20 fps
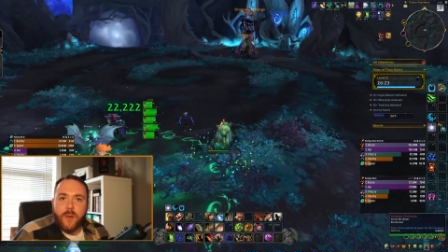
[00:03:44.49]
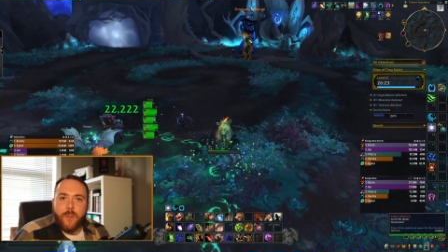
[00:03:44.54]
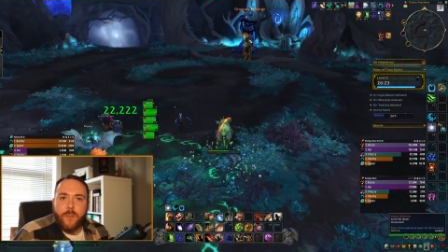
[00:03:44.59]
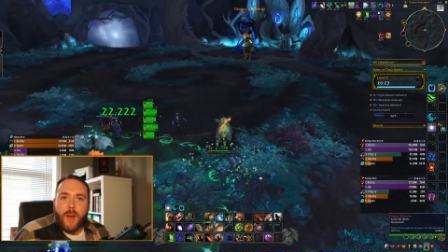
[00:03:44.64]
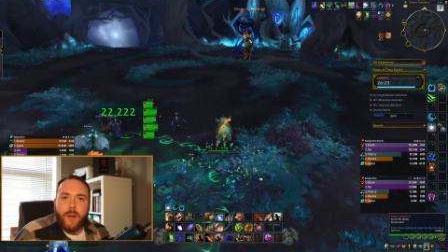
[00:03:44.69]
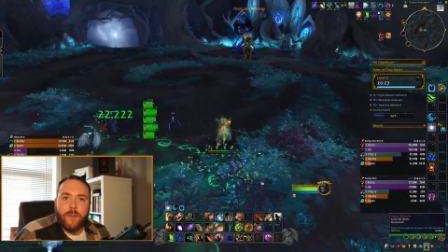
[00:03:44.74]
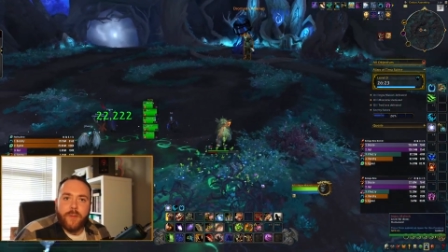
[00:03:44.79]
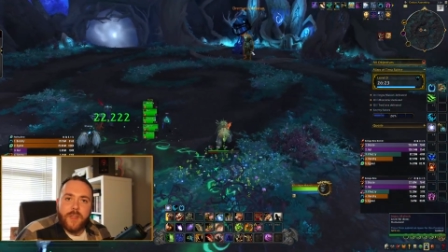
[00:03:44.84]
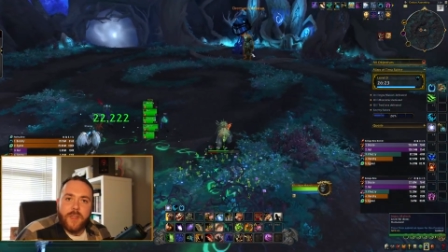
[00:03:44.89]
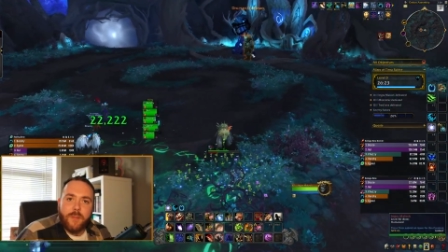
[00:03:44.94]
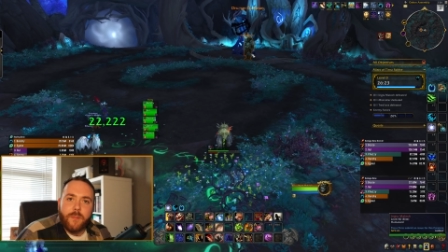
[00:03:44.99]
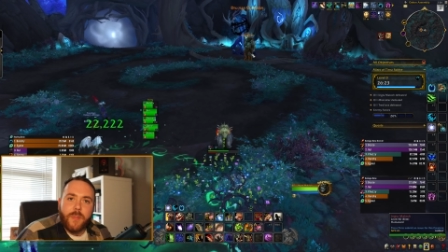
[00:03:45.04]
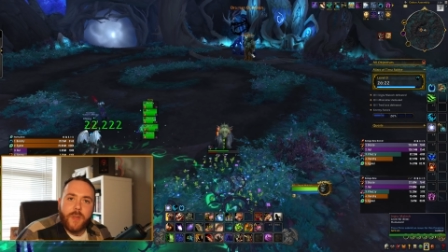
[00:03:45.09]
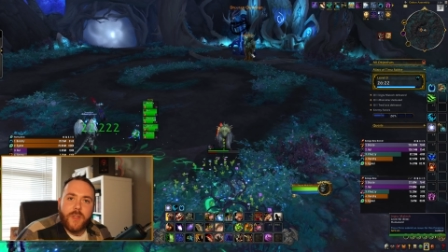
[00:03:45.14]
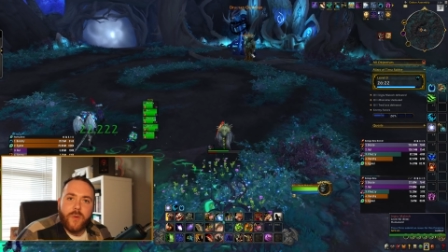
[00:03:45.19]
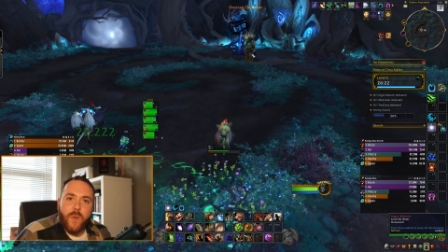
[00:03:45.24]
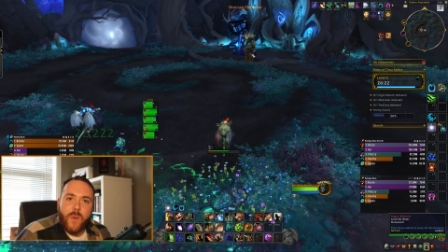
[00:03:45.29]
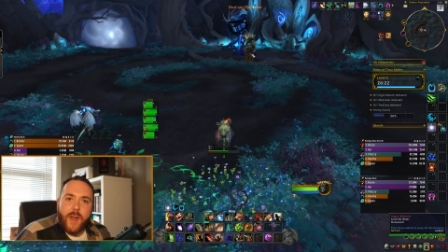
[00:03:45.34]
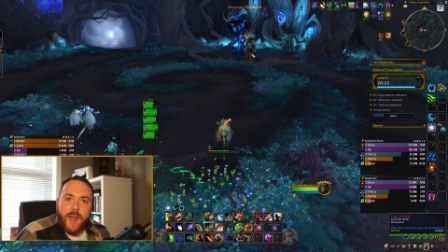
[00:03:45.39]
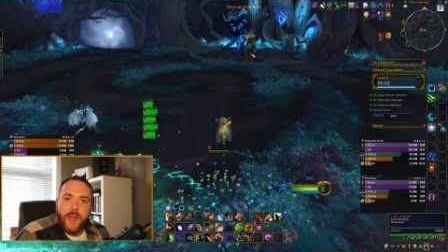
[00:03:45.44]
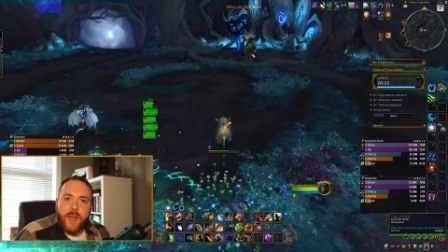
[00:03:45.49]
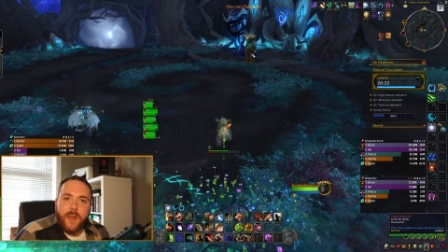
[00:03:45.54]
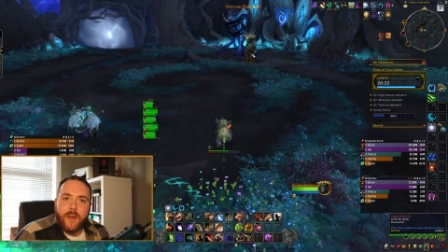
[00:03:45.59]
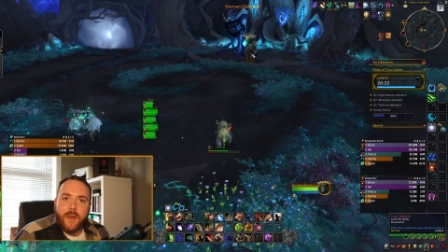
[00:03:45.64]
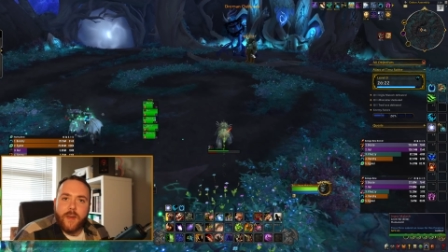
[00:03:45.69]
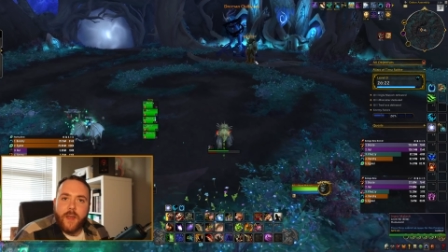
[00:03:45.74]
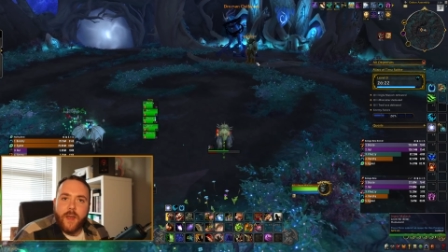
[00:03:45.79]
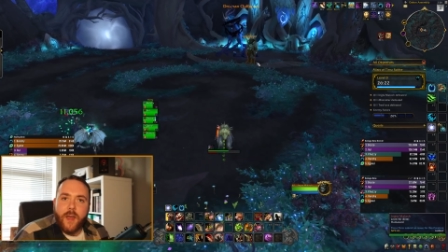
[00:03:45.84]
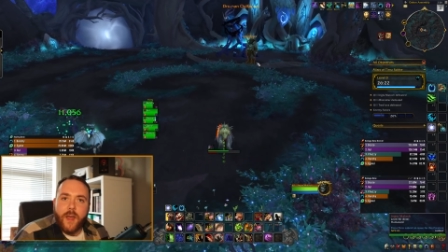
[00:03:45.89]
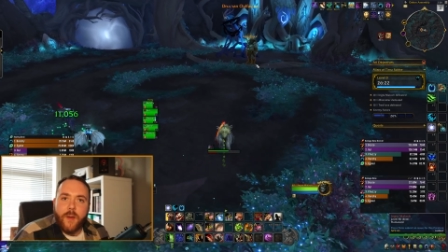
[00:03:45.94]
bouncing
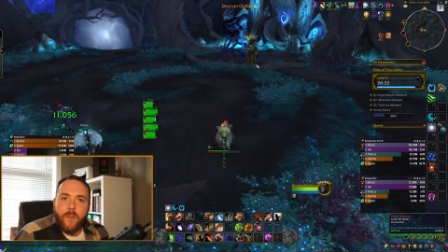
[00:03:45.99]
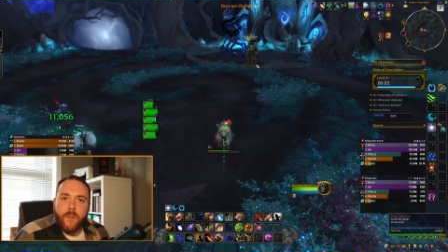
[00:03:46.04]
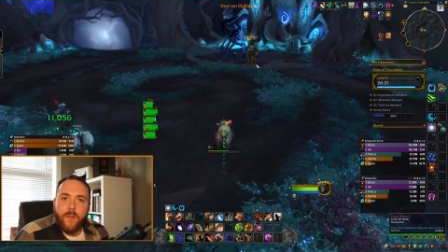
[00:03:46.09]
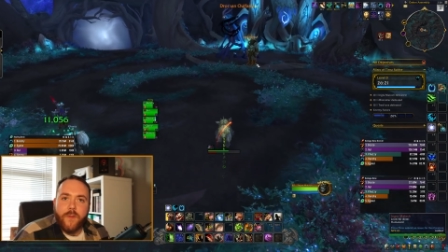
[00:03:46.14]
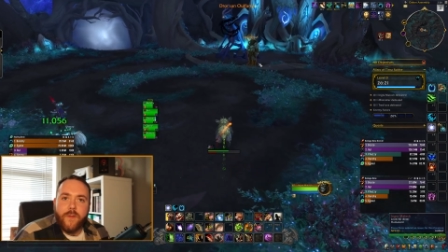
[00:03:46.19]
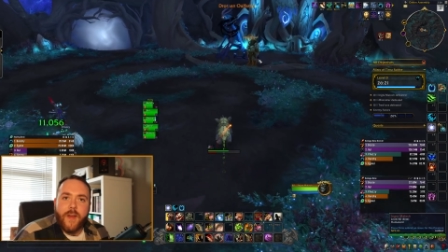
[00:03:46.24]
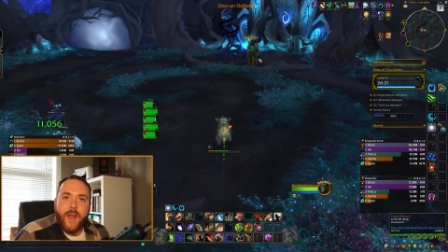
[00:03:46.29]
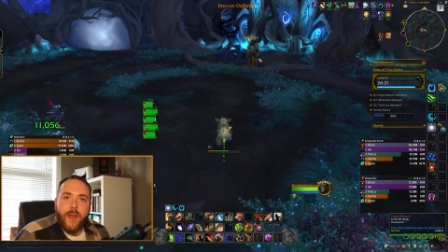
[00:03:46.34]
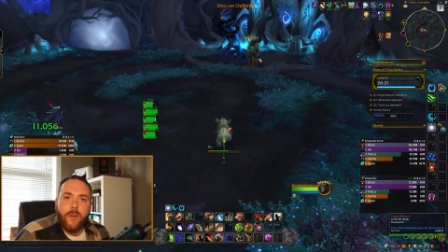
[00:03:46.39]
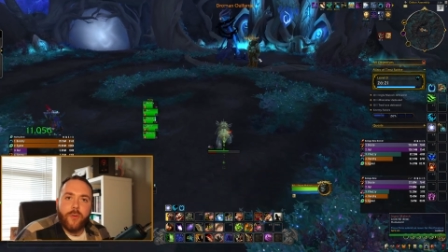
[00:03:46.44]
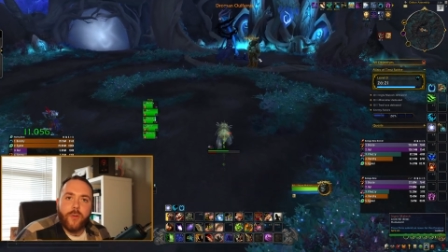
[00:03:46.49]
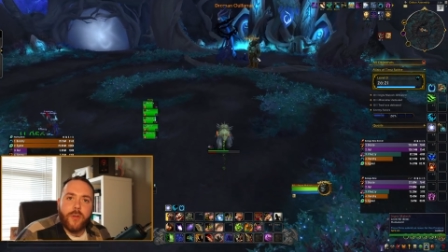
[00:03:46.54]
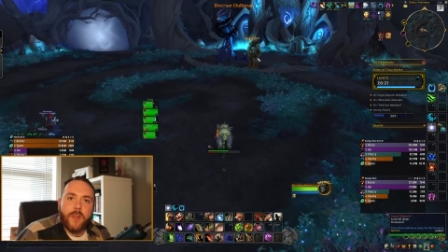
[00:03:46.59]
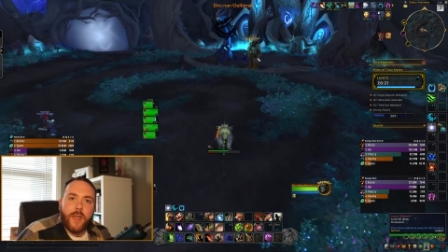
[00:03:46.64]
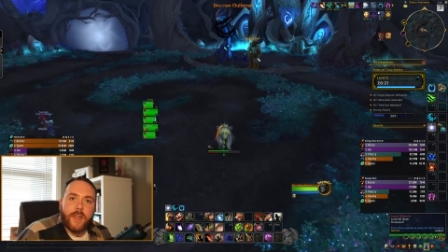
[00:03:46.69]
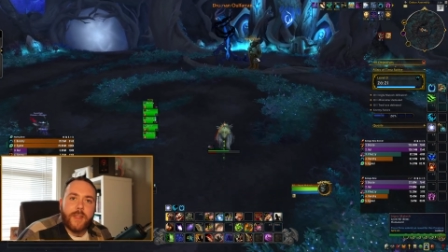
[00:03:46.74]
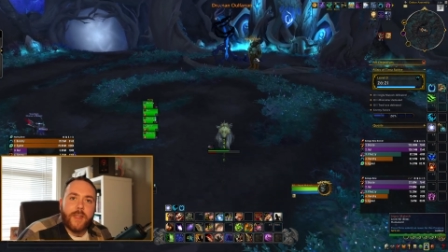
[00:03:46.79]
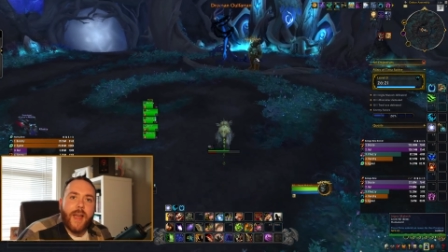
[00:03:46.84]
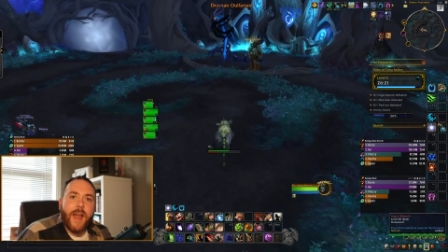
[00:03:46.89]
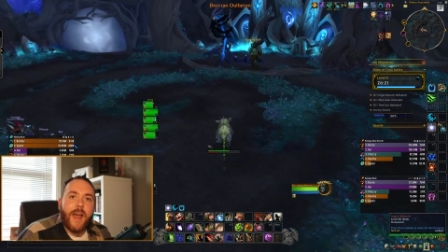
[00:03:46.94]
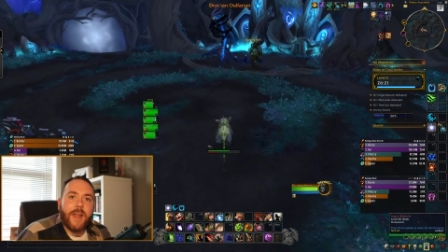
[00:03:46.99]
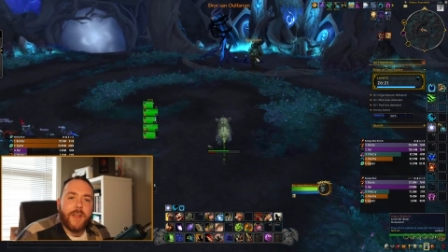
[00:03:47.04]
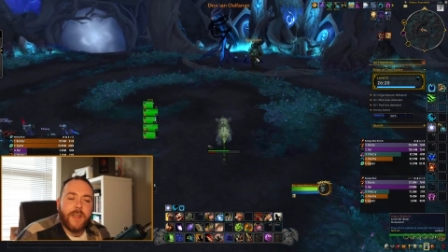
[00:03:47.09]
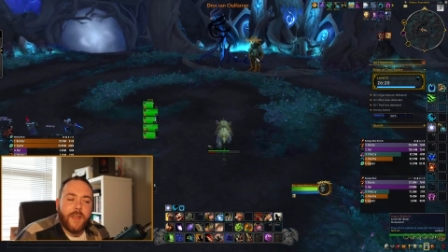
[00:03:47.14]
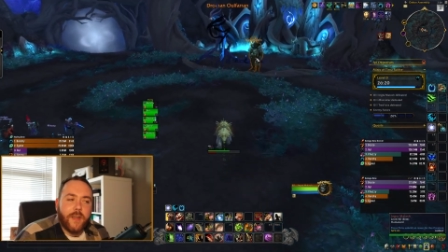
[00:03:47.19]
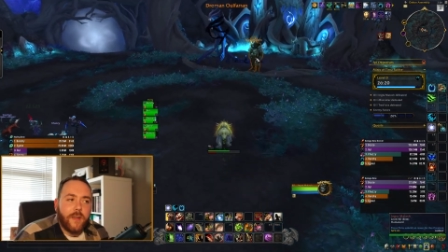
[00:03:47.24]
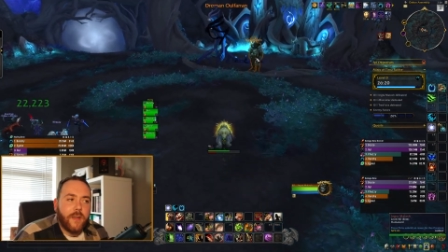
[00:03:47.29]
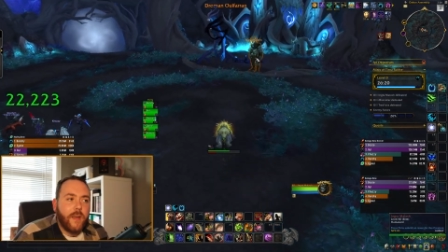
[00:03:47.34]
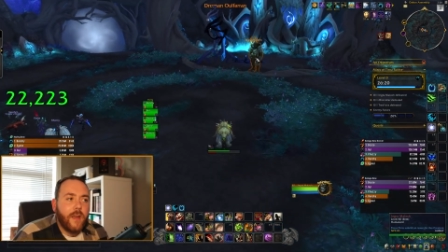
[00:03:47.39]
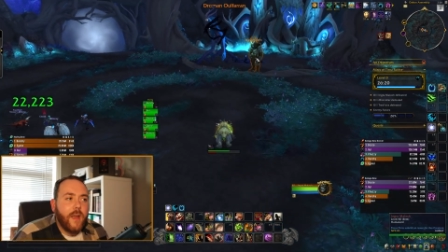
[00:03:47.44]
between Feral and
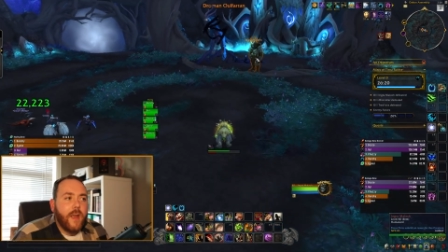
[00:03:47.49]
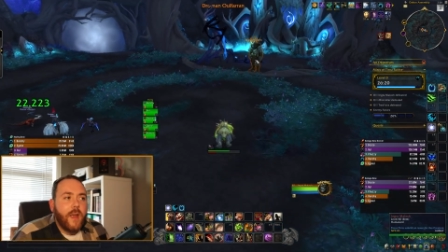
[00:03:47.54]
Guardian,